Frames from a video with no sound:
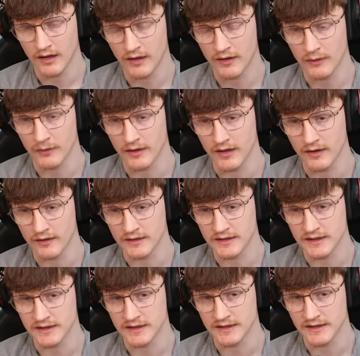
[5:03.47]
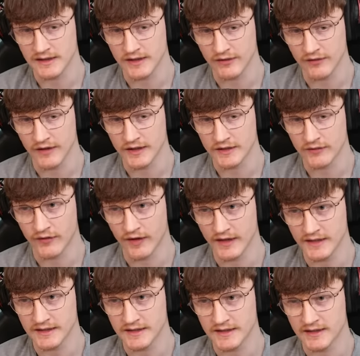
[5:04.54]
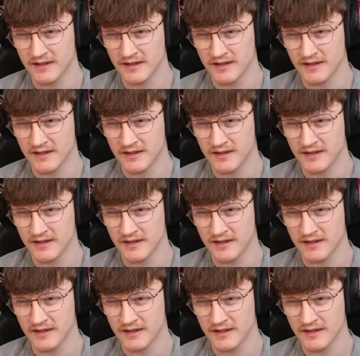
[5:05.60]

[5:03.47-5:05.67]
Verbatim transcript: Oh, here we go. Is this, is this the first fight?